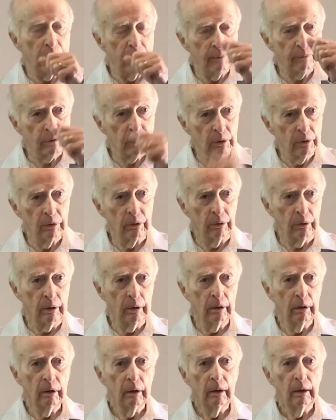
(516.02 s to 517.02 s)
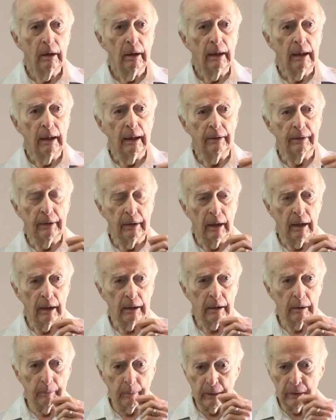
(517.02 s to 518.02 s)
have to learn. And the
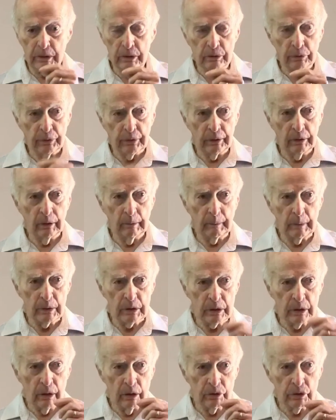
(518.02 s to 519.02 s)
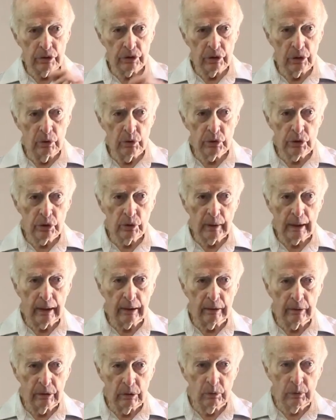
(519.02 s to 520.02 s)
occupational therapist shows you how
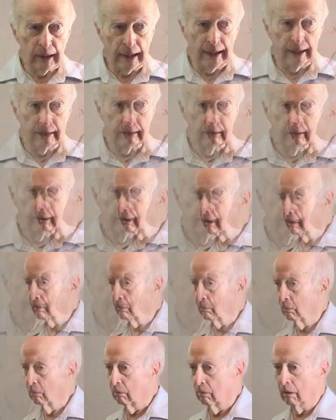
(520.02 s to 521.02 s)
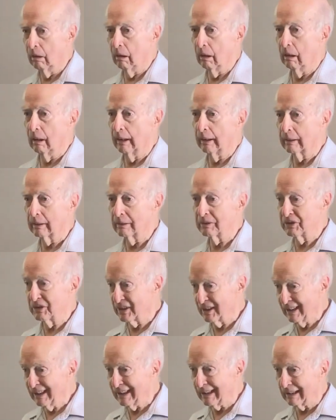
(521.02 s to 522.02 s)
to do that. And voila, I could
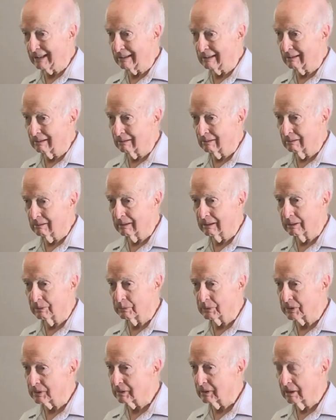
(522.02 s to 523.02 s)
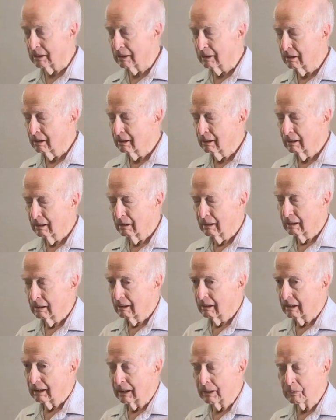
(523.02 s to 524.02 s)
see, and it
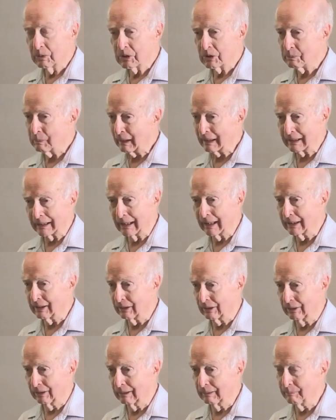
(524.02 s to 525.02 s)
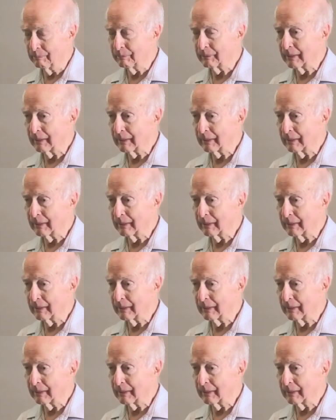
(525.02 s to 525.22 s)
was spectacular.